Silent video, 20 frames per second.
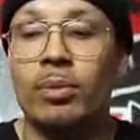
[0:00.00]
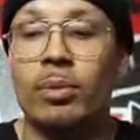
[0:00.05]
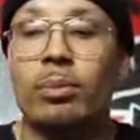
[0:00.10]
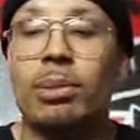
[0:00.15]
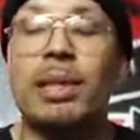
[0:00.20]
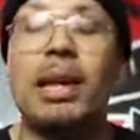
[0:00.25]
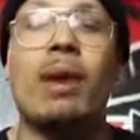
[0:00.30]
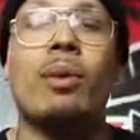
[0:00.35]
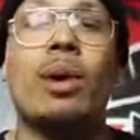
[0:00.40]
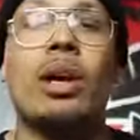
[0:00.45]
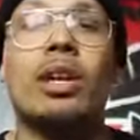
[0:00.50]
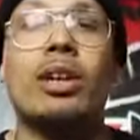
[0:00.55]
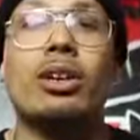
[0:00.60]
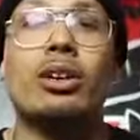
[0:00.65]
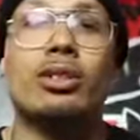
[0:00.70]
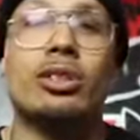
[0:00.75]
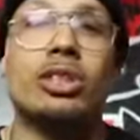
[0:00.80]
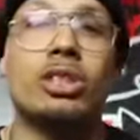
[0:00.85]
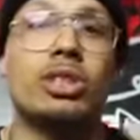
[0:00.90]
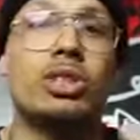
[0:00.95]
But that way you
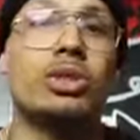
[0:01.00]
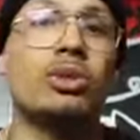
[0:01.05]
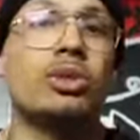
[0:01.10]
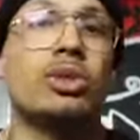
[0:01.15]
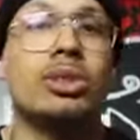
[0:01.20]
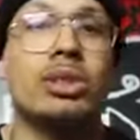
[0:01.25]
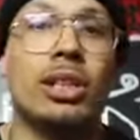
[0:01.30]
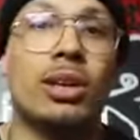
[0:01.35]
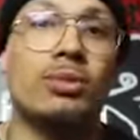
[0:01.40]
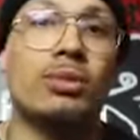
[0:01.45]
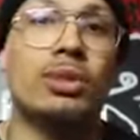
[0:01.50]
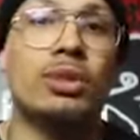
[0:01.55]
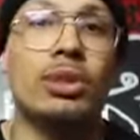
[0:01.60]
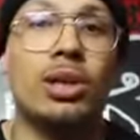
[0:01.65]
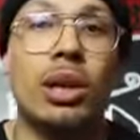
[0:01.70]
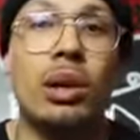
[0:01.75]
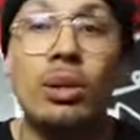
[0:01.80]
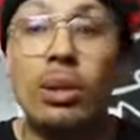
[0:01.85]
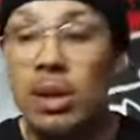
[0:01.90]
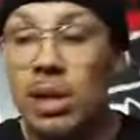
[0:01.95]
don't just shoot yourself too
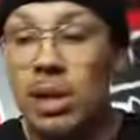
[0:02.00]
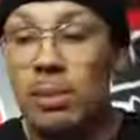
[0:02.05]
low,